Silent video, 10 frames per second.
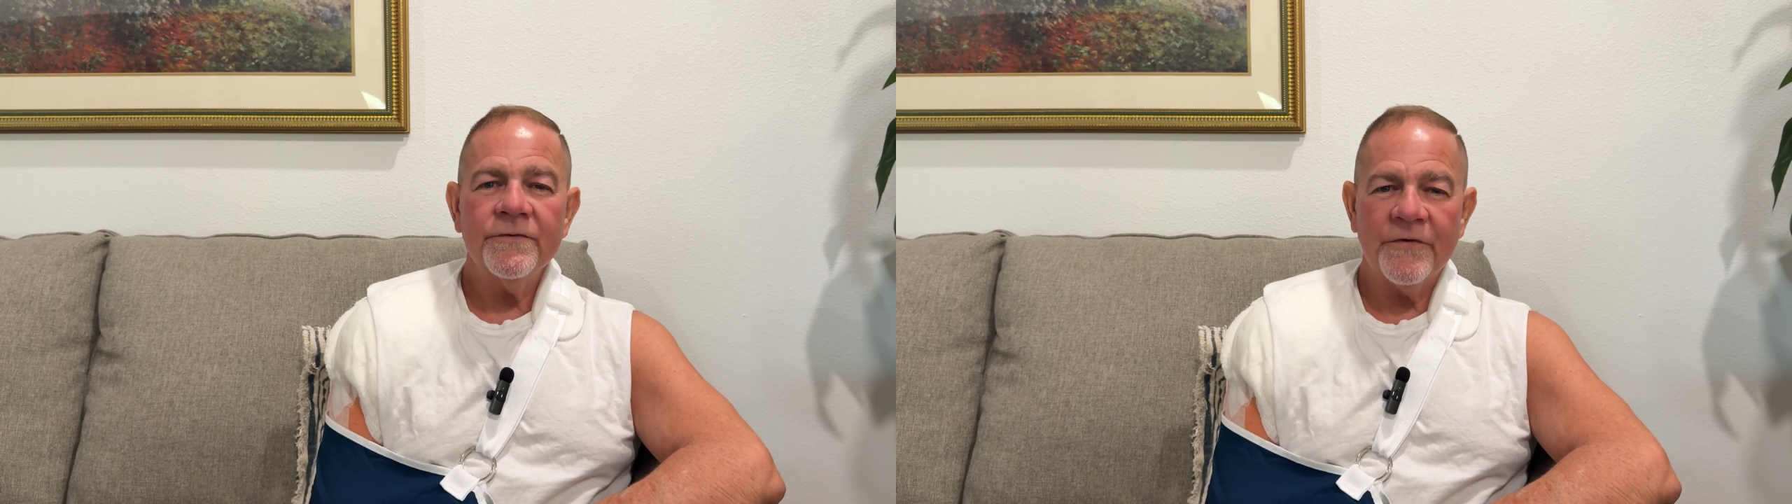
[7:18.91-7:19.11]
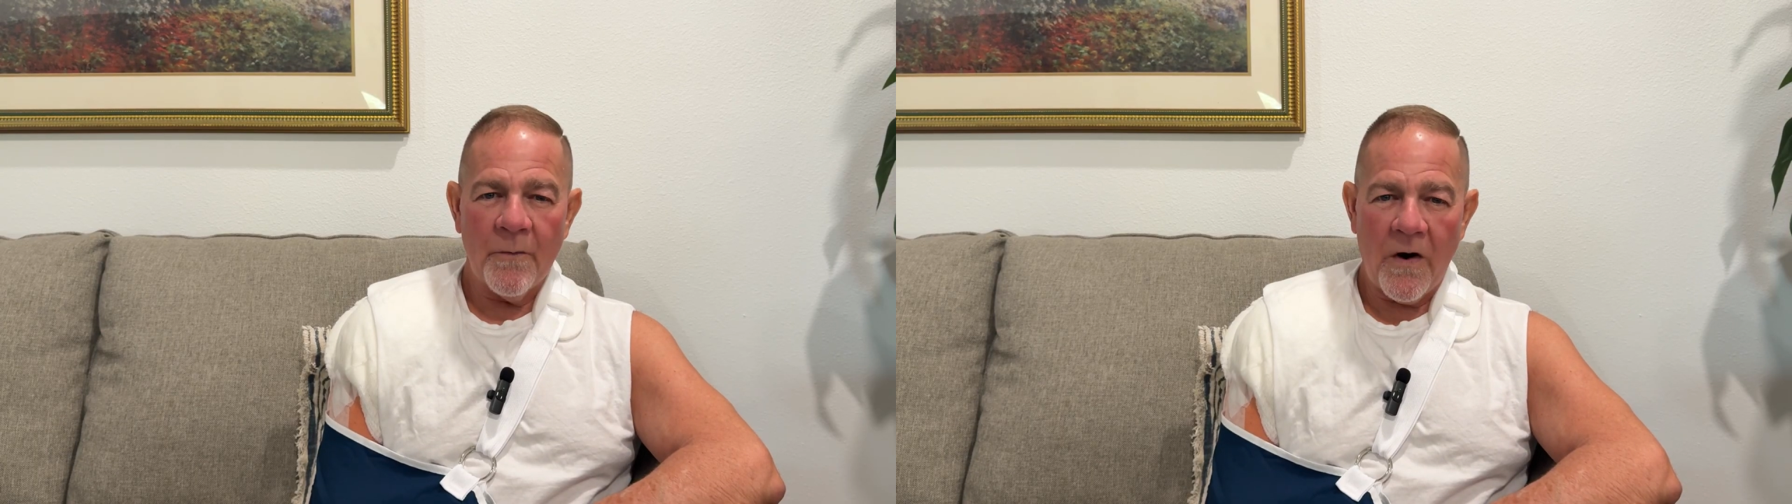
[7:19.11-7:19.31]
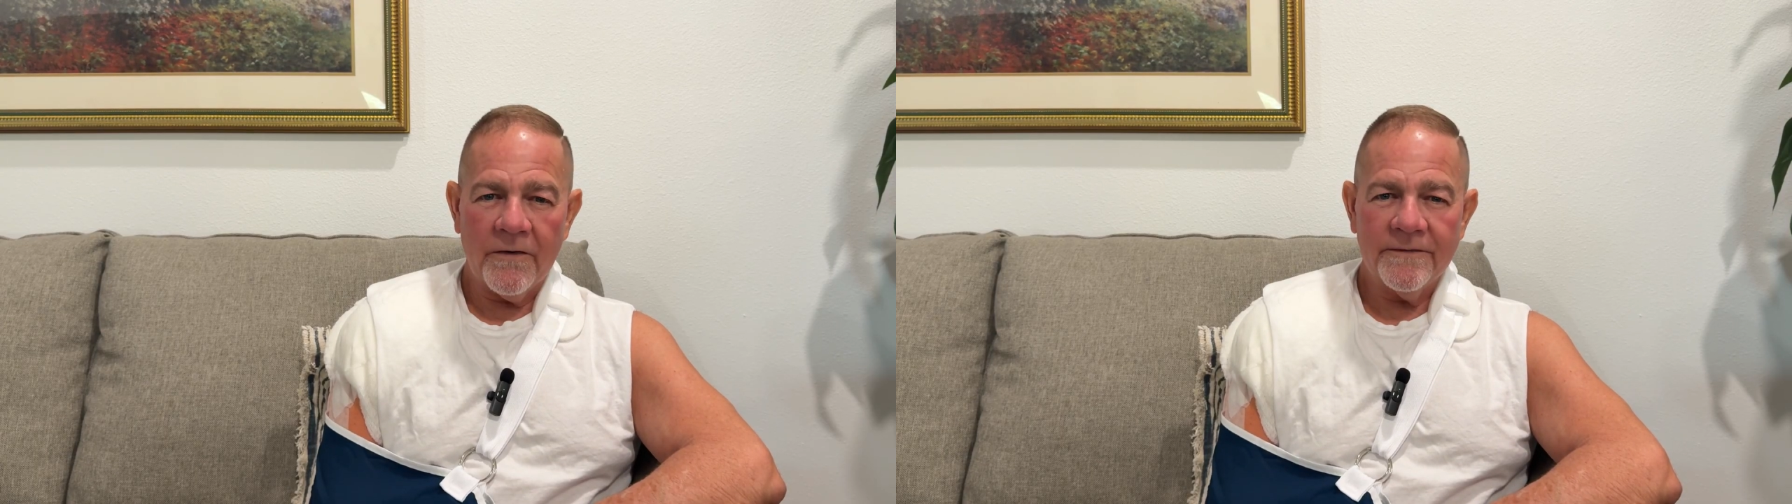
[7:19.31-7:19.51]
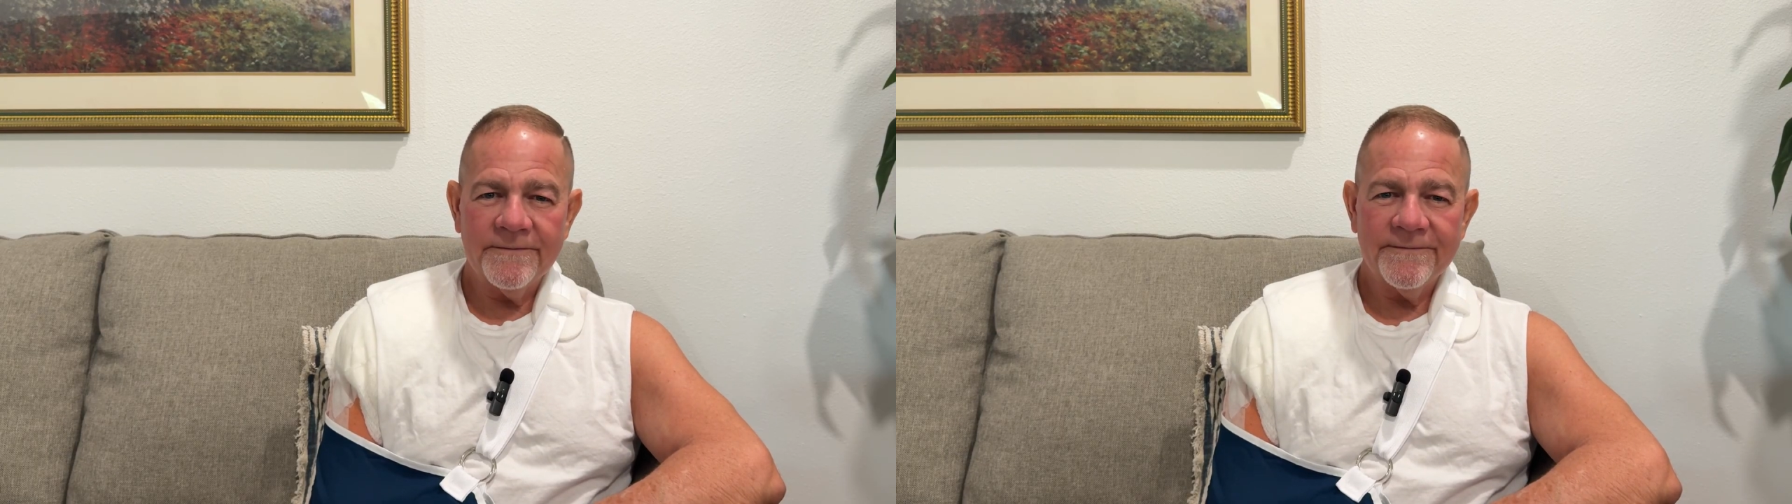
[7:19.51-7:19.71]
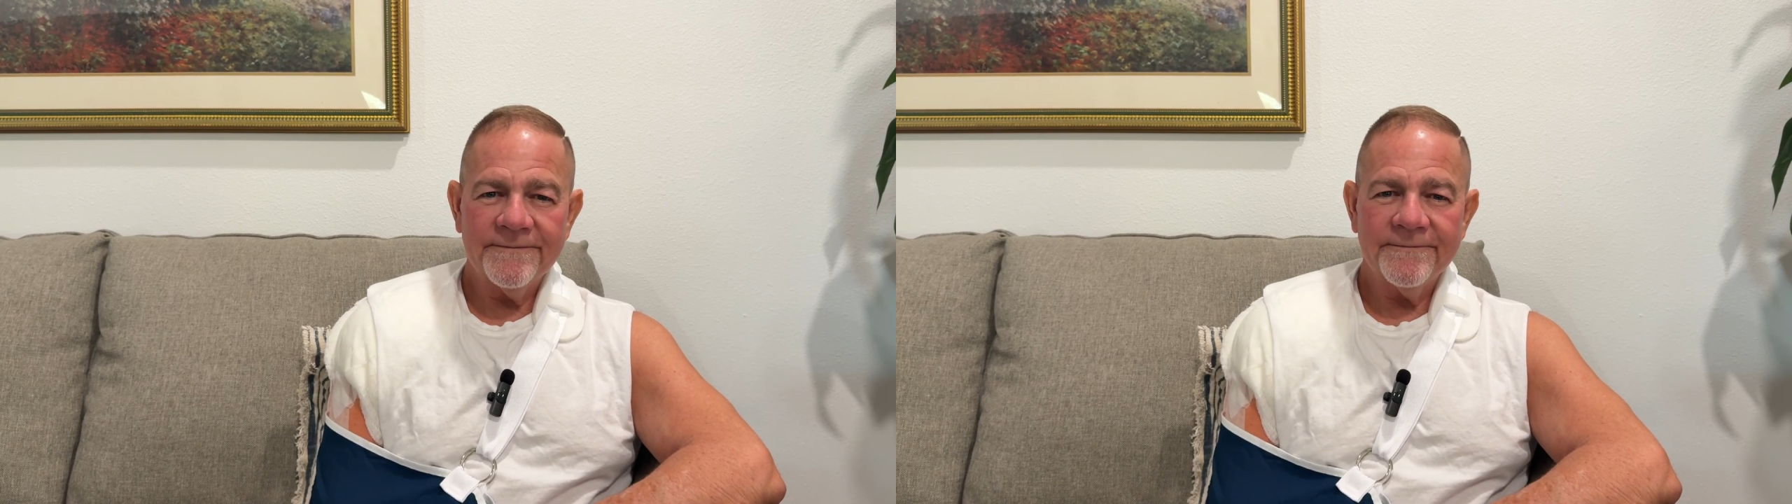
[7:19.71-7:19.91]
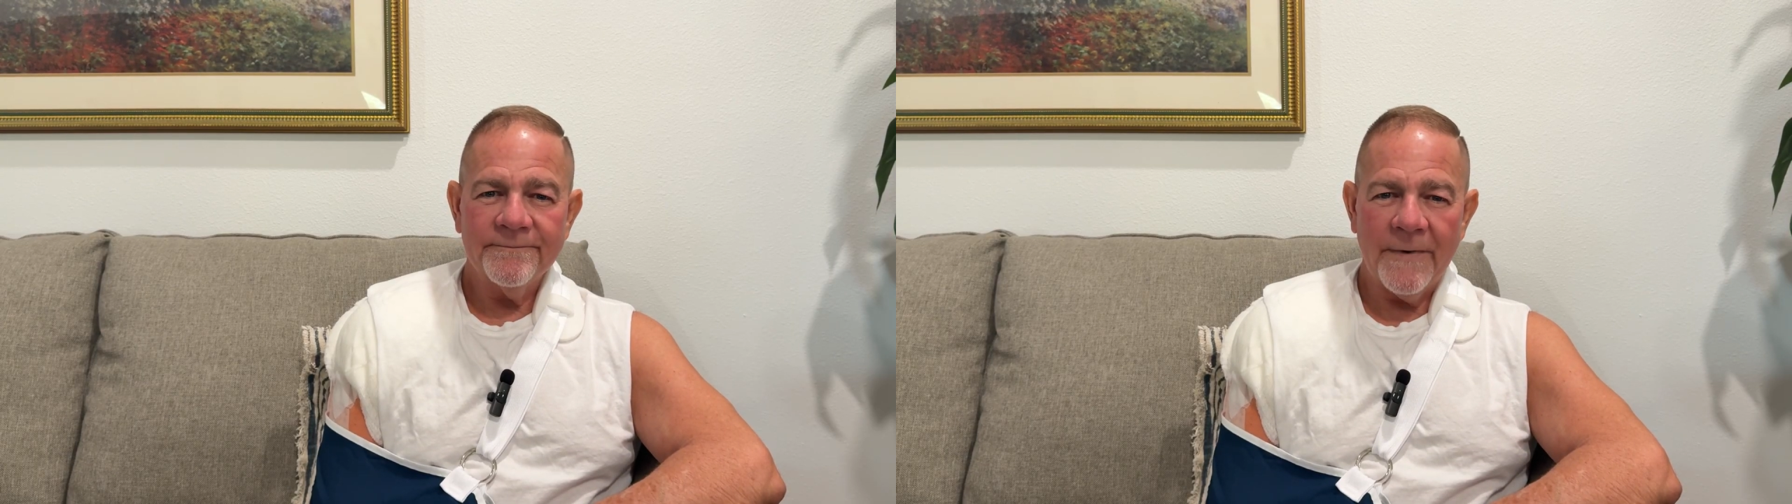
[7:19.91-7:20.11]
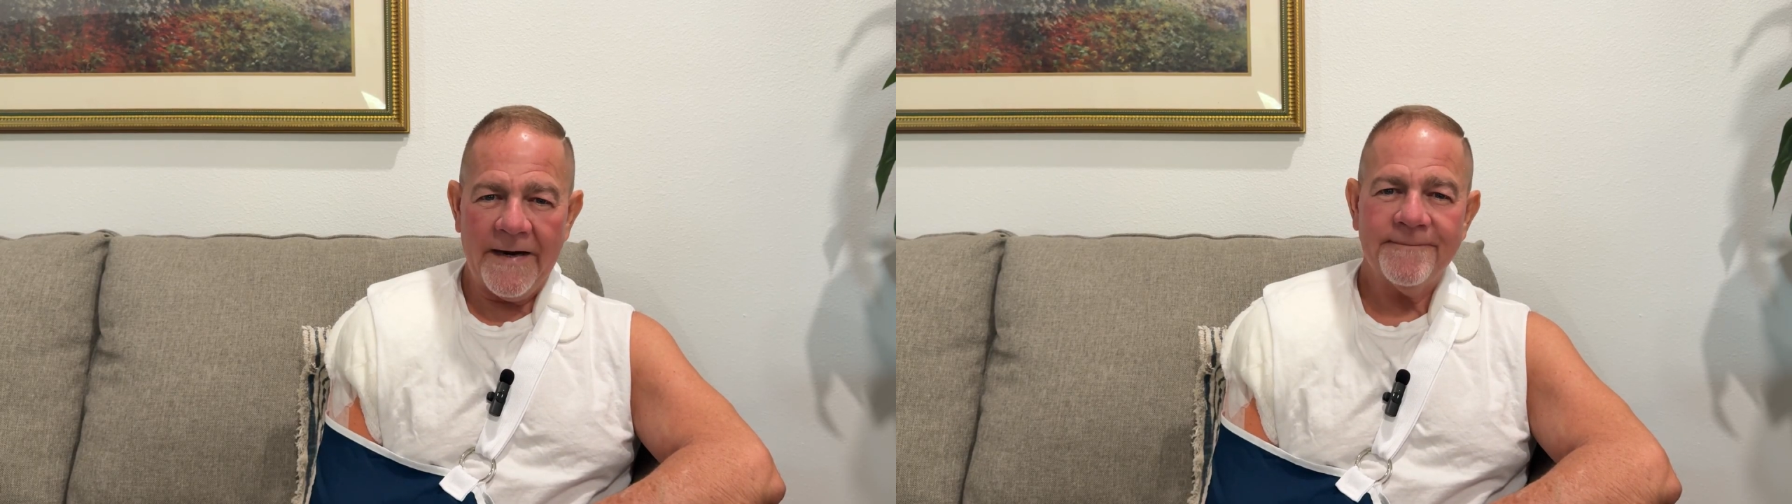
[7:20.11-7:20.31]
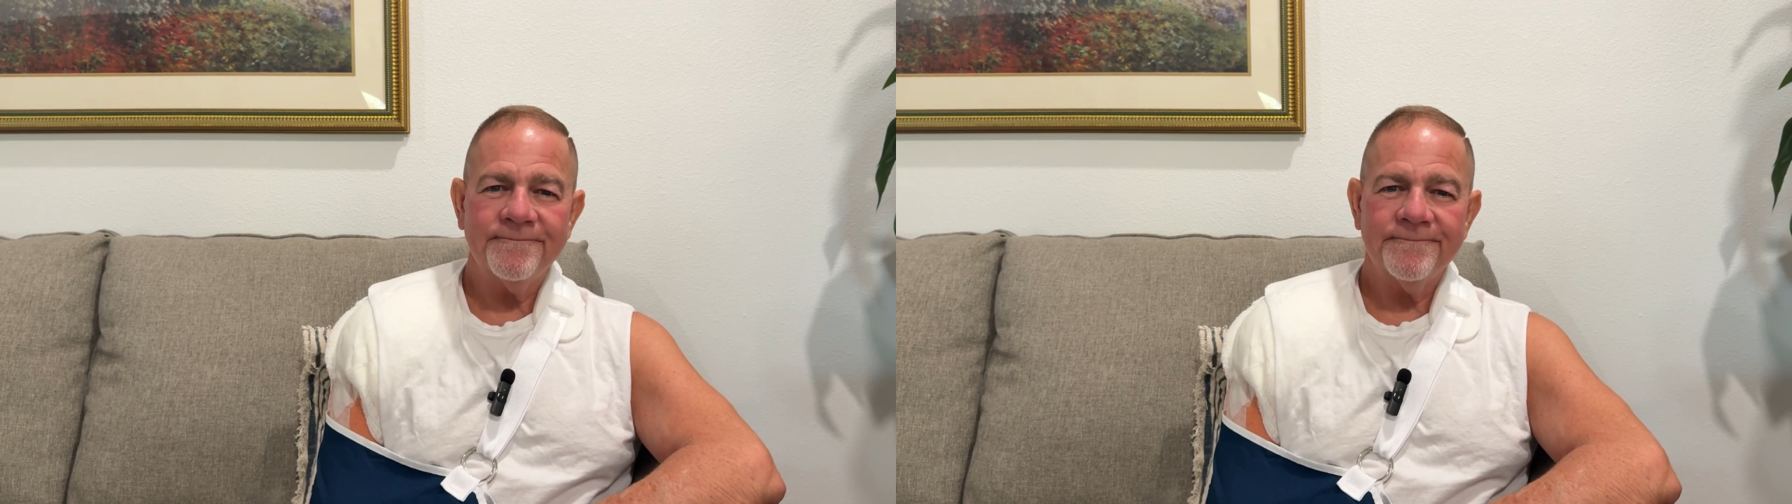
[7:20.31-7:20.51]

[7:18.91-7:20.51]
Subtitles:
tomorrow. Bye.